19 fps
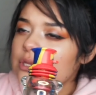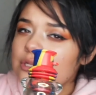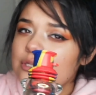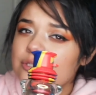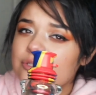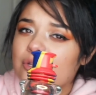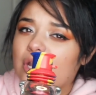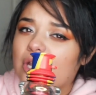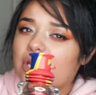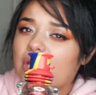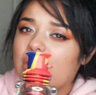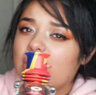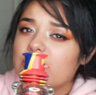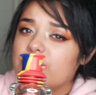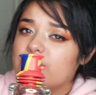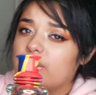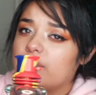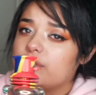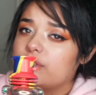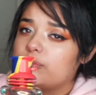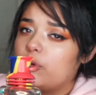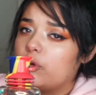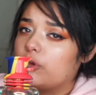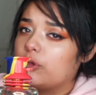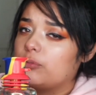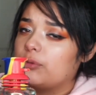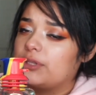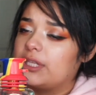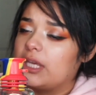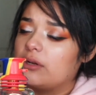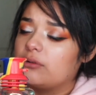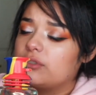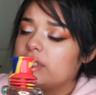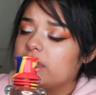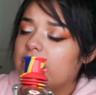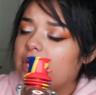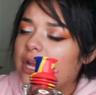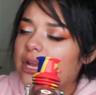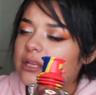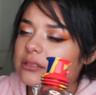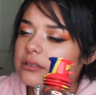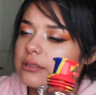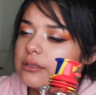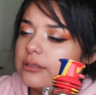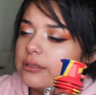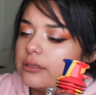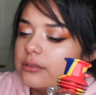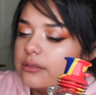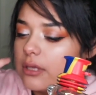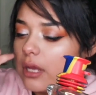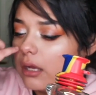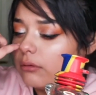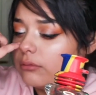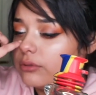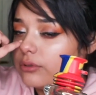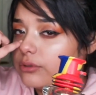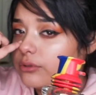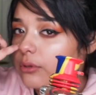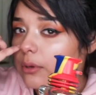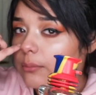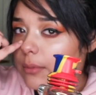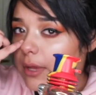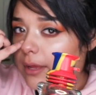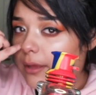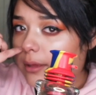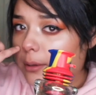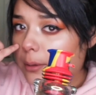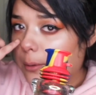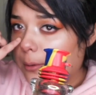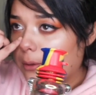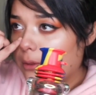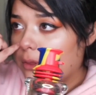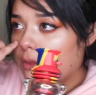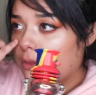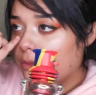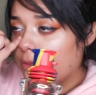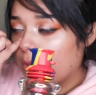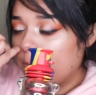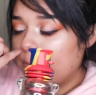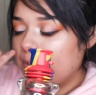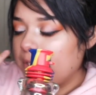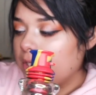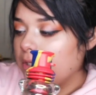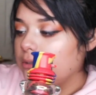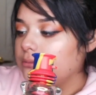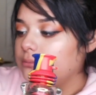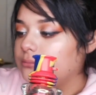Sorry, I kind of started smoking without you guys because I was doing my thumbnail.